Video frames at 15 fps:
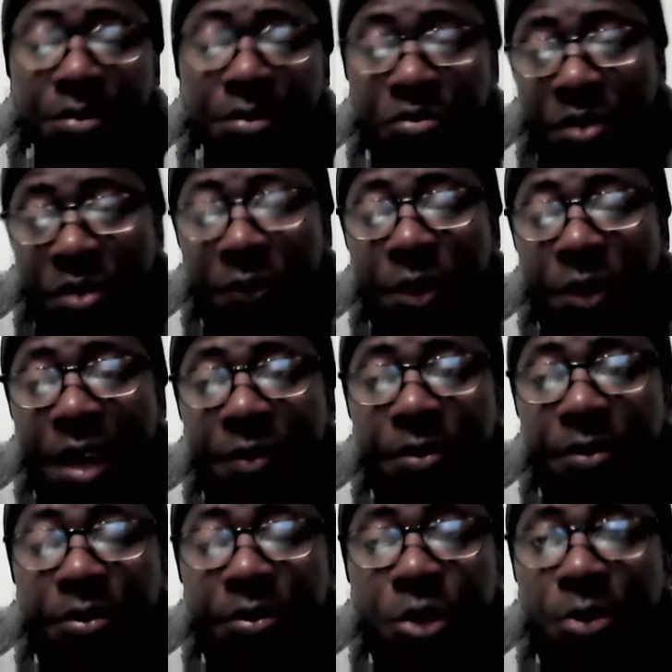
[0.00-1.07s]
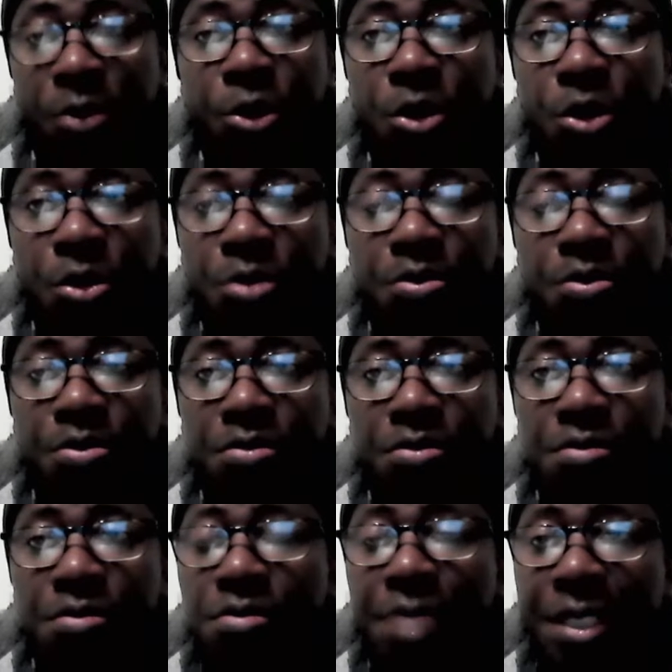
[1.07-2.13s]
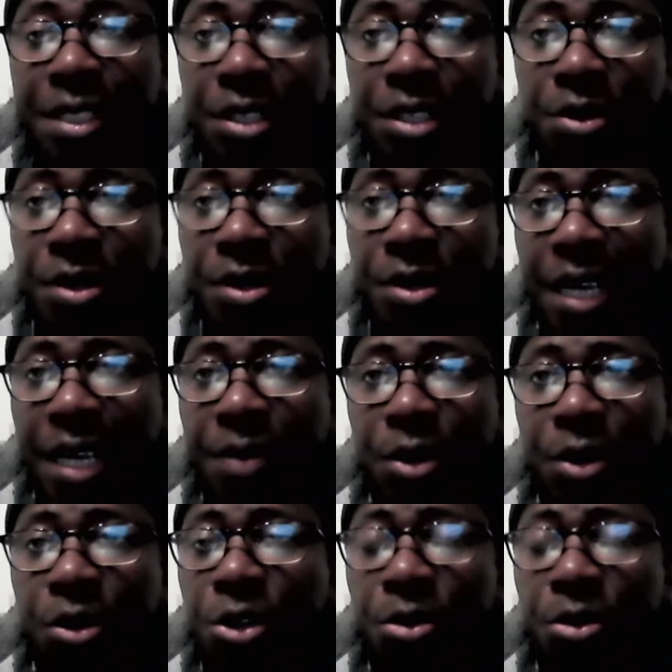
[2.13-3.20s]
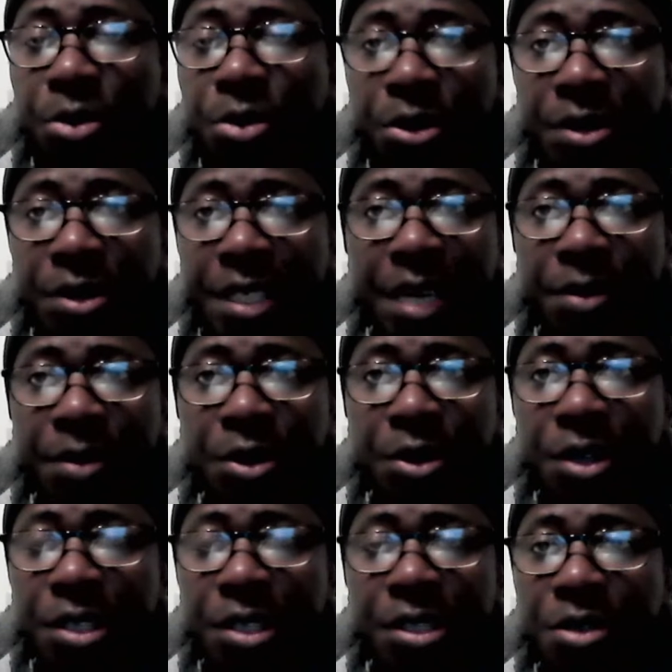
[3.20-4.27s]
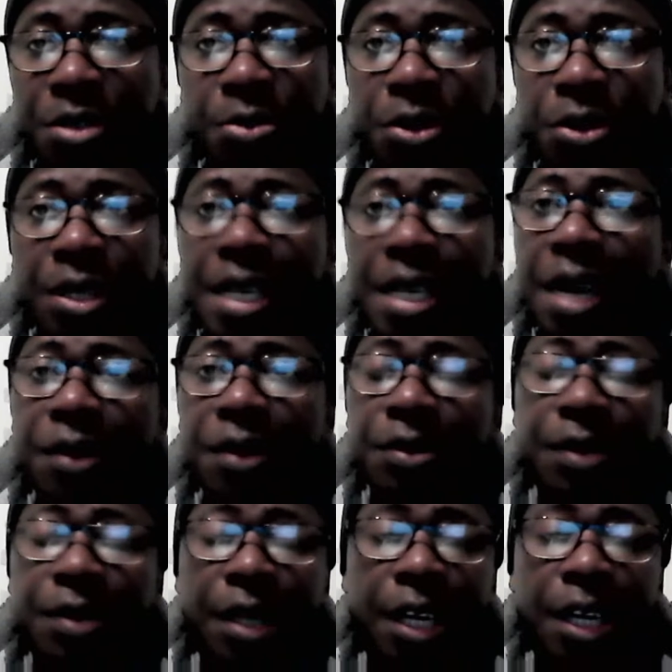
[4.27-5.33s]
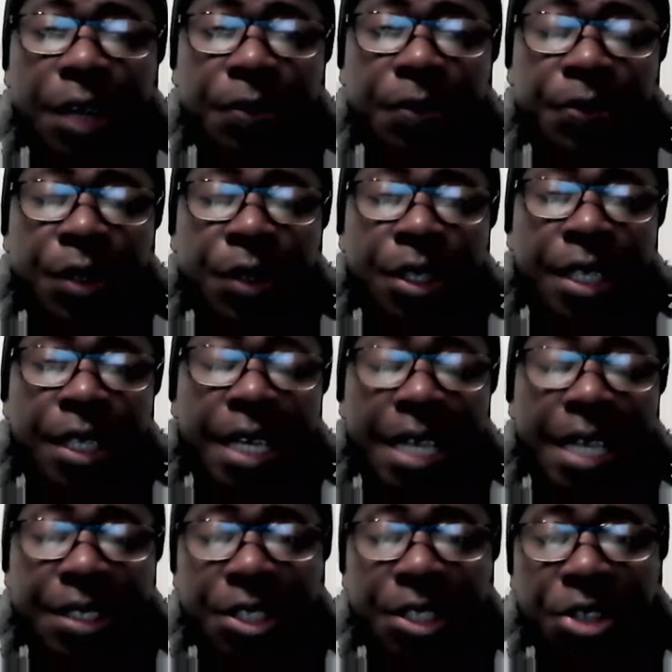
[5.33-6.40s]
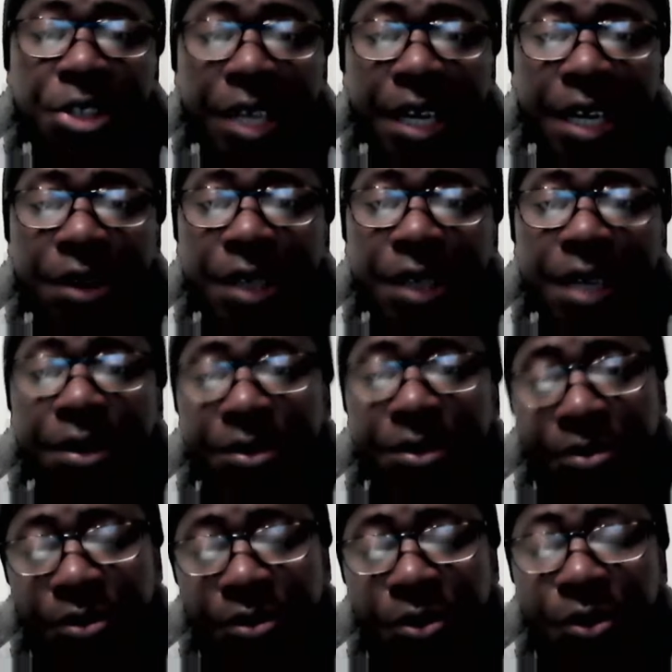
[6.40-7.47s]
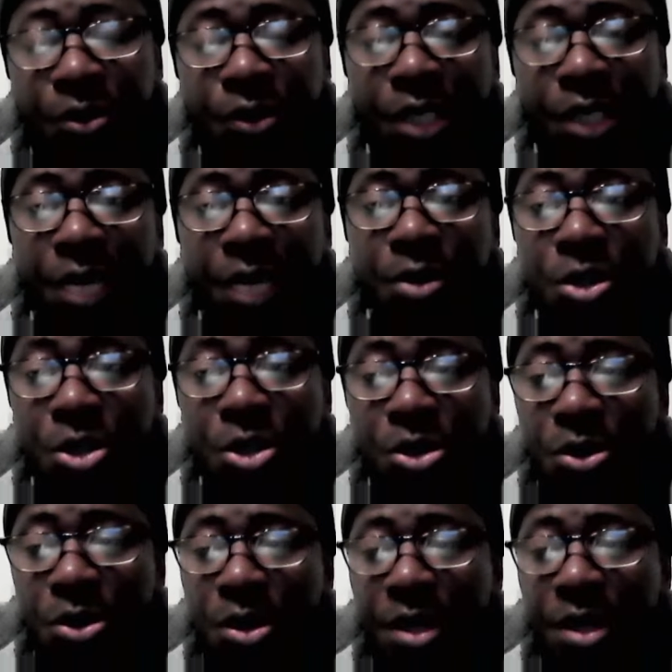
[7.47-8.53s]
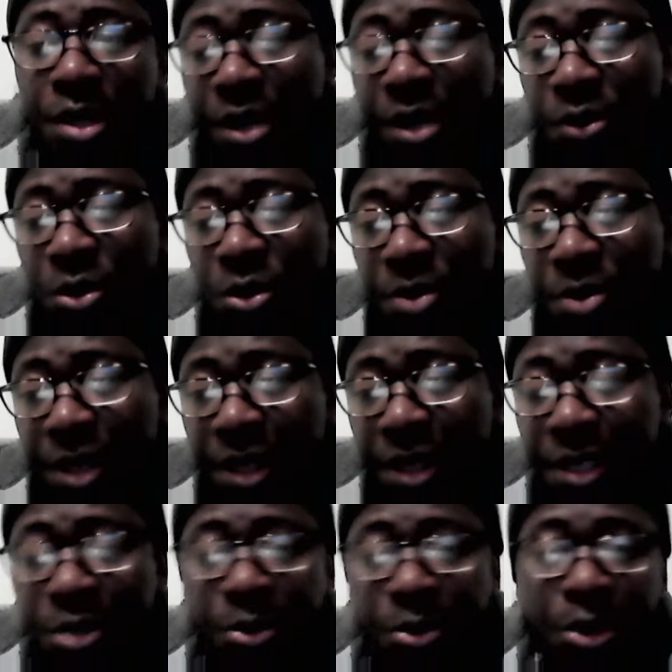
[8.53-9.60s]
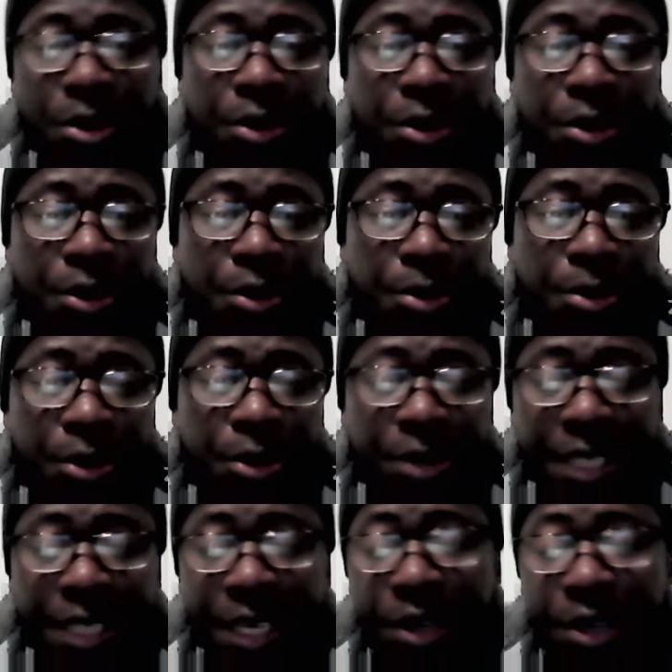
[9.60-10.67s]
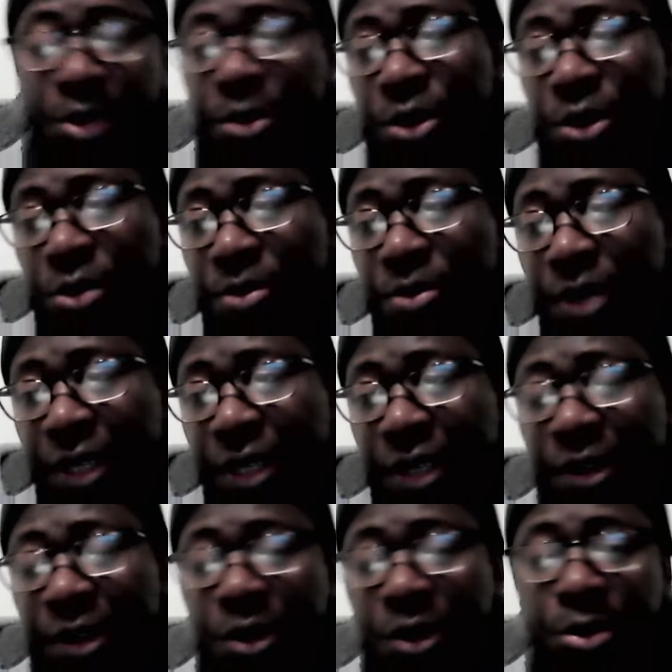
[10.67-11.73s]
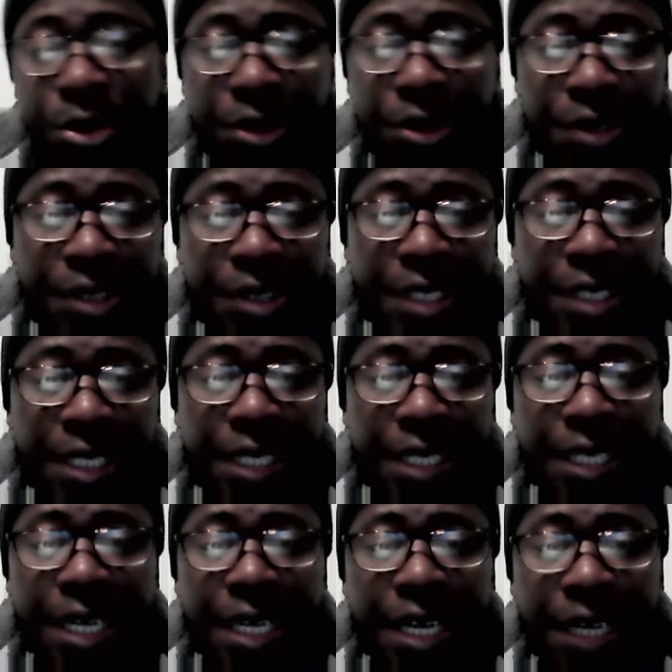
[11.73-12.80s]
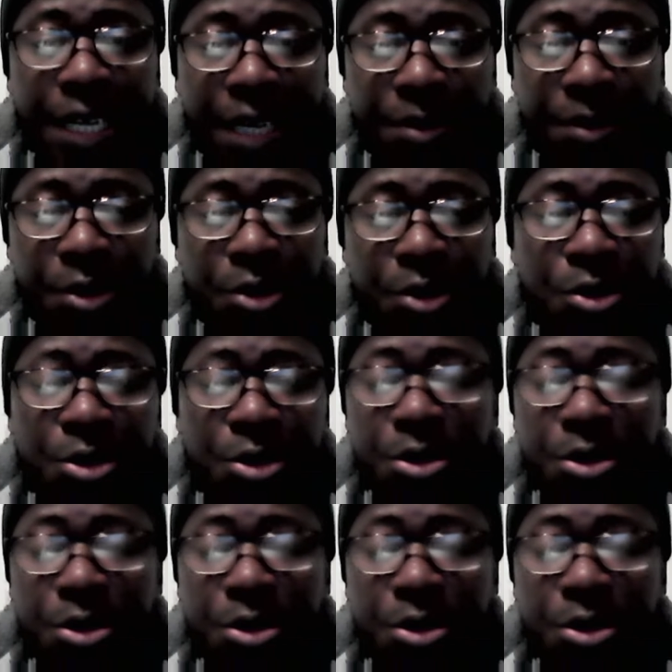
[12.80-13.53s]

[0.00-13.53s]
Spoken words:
If you have some new materials coming or new products coming, you can just put it down as they check out that coming soon there will be this product or product A or product B or product C coming soon.